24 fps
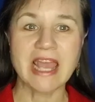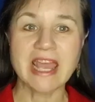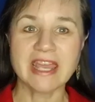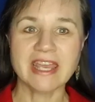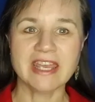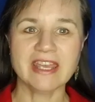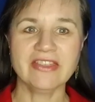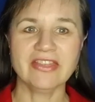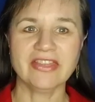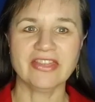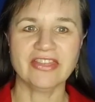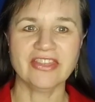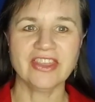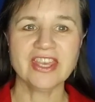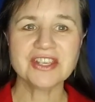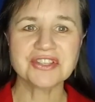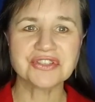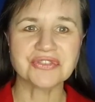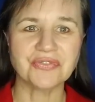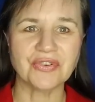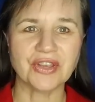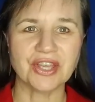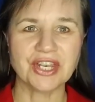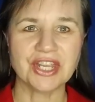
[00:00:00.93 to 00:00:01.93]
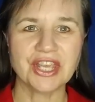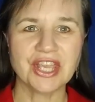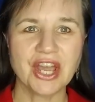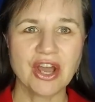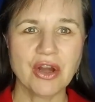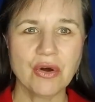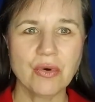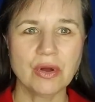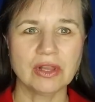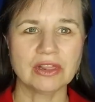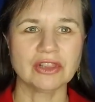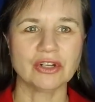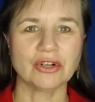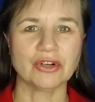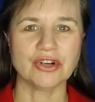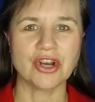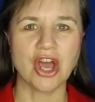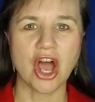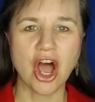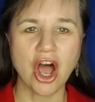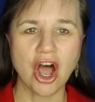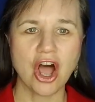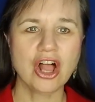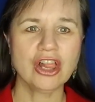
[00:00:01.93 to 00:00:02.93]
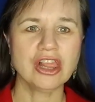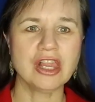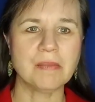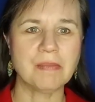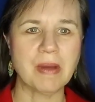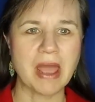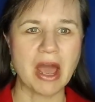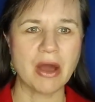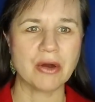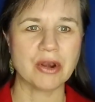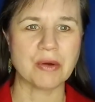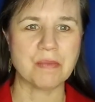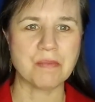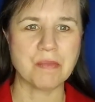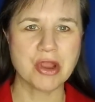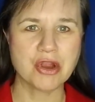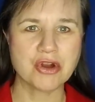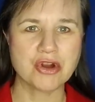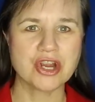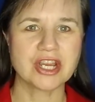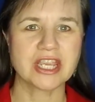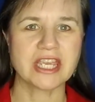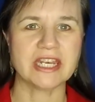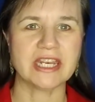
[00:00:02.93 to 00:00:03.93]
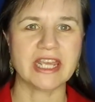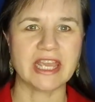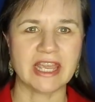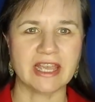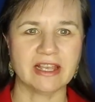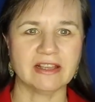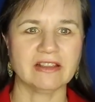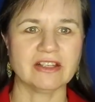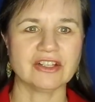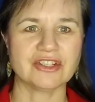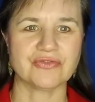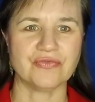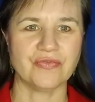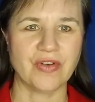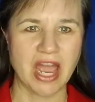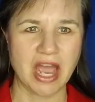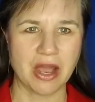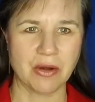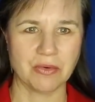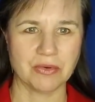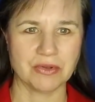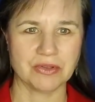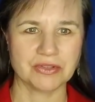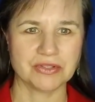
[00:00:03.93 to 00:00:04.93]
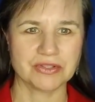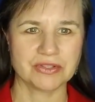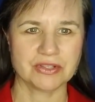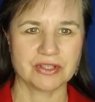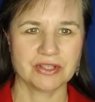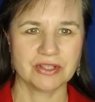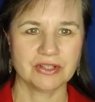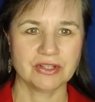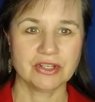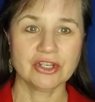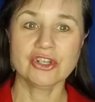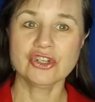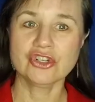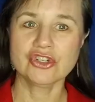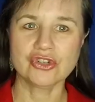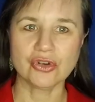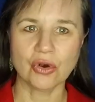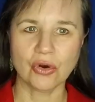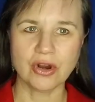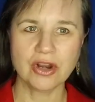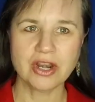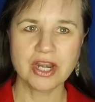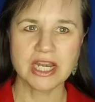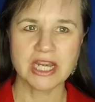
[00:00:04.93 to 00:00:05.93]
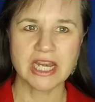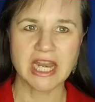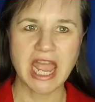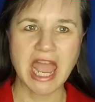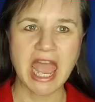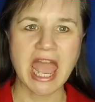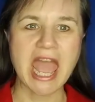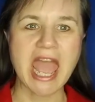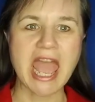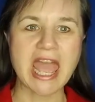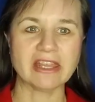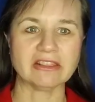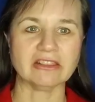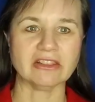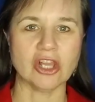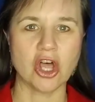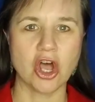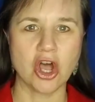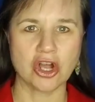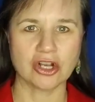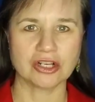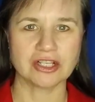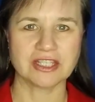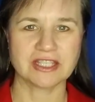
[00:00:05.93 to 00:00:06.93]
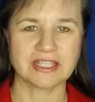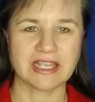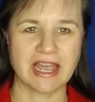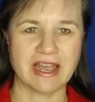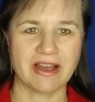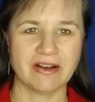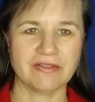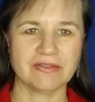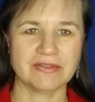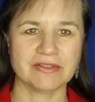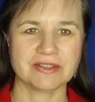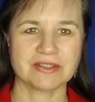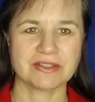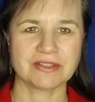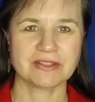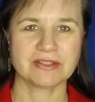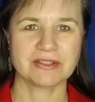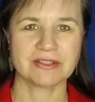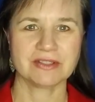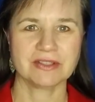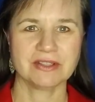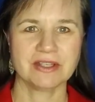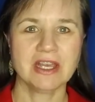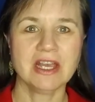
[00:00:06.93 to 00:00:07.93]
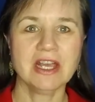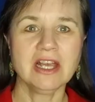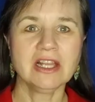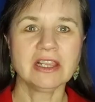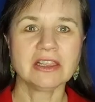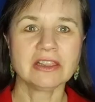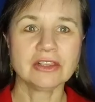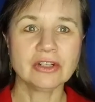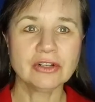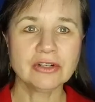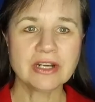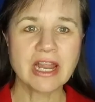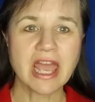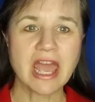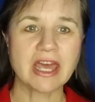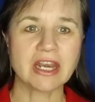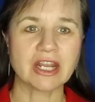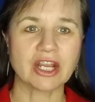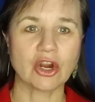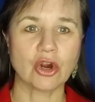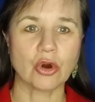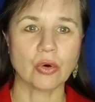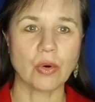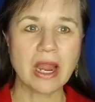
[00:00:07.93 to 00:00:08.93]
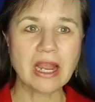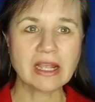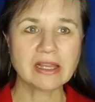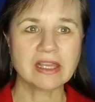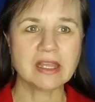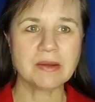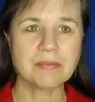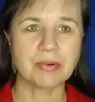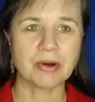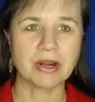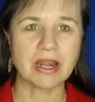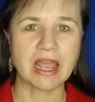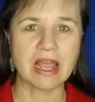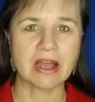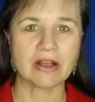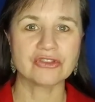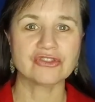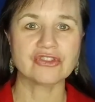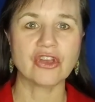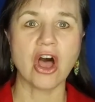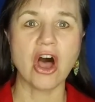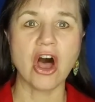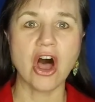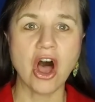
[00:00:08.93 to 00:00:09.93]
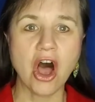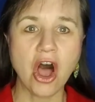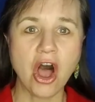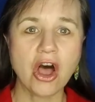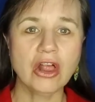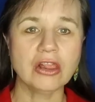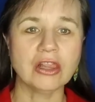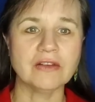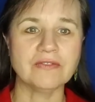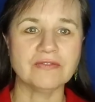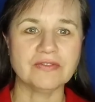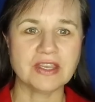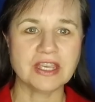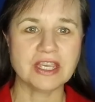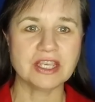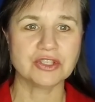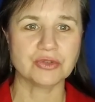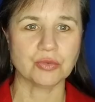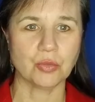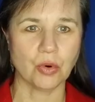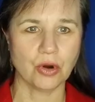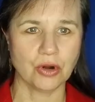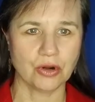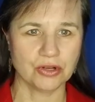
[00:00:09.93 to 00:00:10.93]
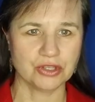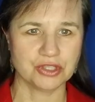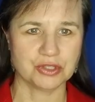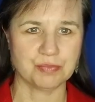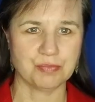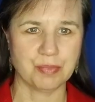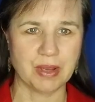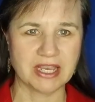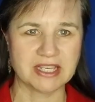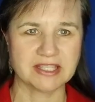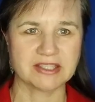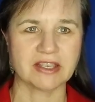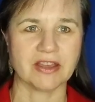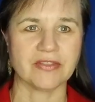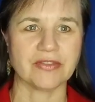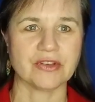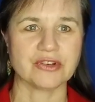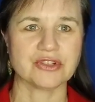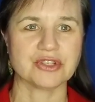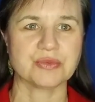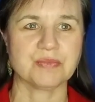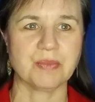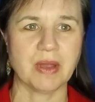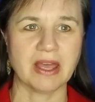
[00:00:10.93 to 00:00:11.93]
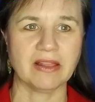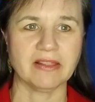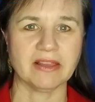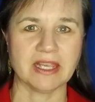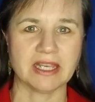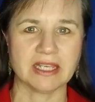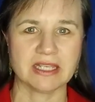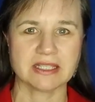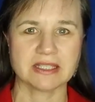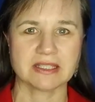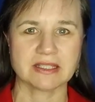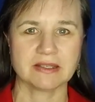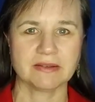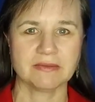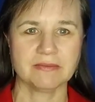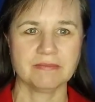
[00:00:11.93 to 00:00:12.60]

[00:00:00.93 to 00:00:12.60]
In this video, learn all about American English vowels, short and long sounds. Learn how to correctly pronounce all of these words based on their spellings.